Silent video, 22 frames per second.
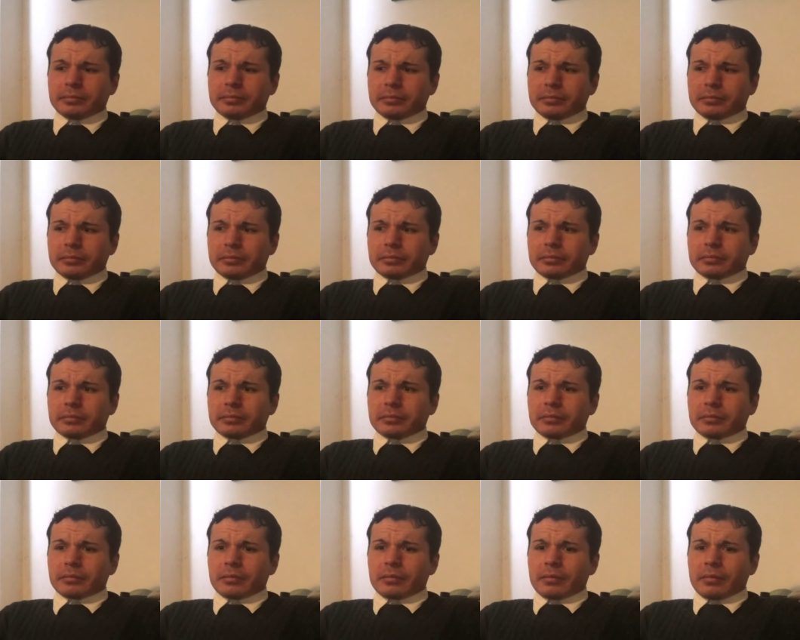
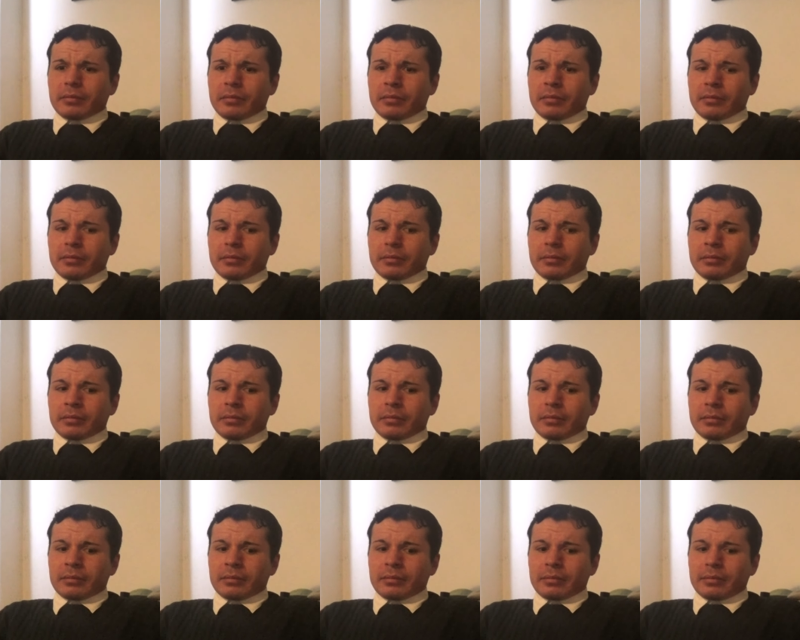
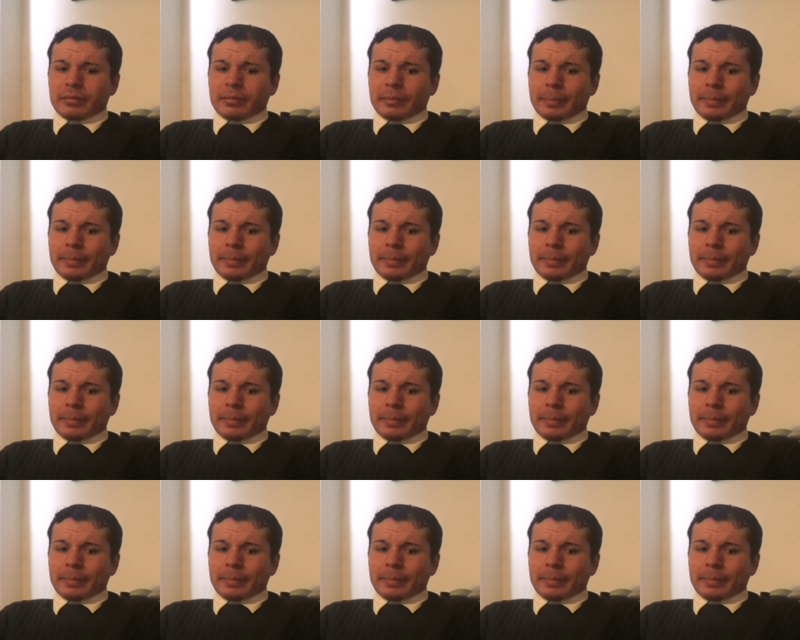Nobody speaks.